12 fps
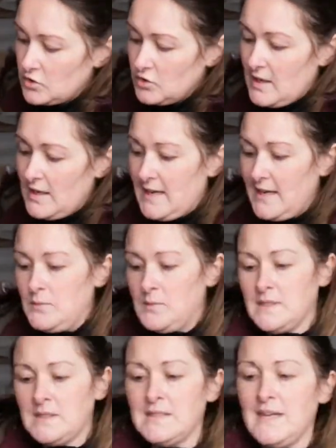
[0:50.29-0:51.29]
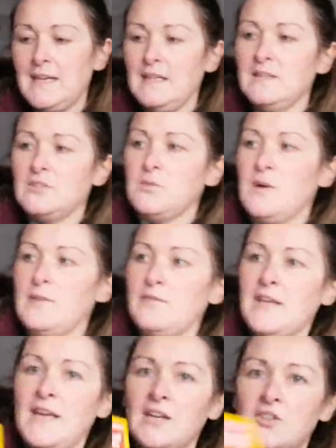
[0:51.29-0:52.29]
So then I was entitled to
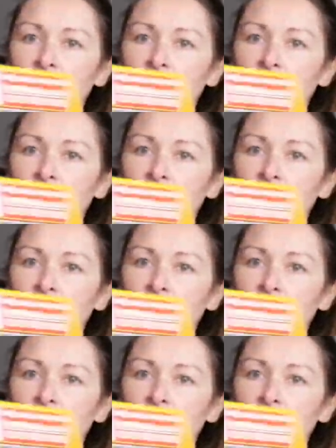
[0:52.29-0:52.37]
have an